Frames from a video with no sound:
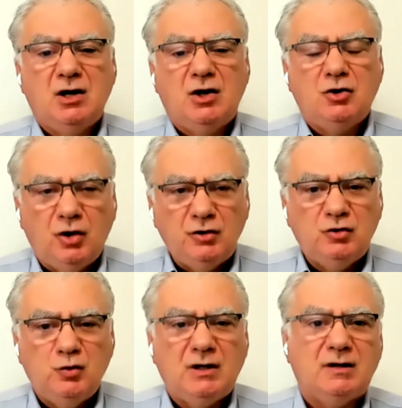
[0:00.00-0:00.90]
not
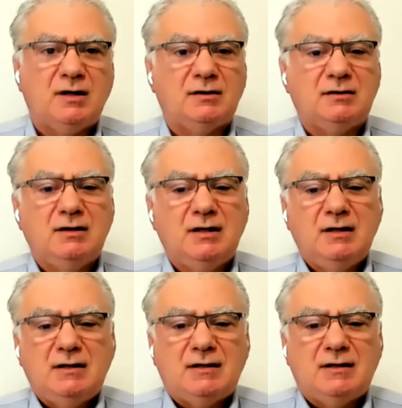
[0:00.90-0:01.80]
doing
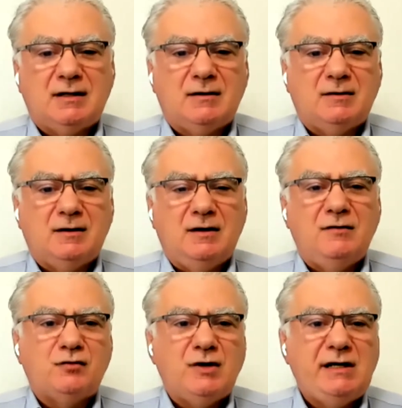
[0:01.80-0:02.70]
that
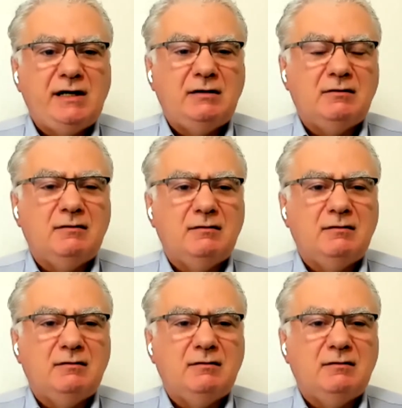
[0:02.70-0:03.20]
is really